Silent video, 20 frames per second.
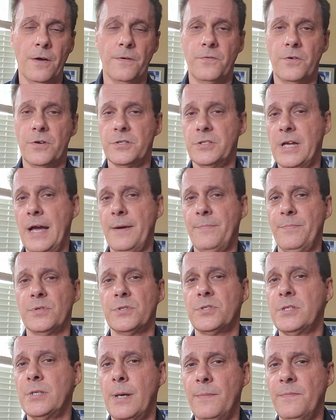For example,
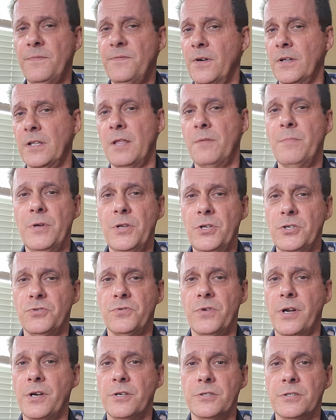some fund
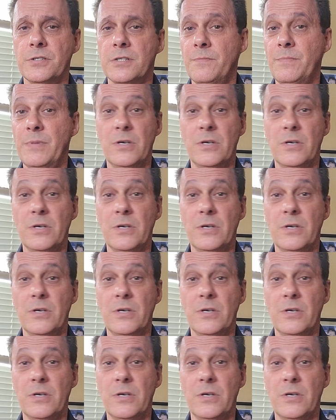administrators can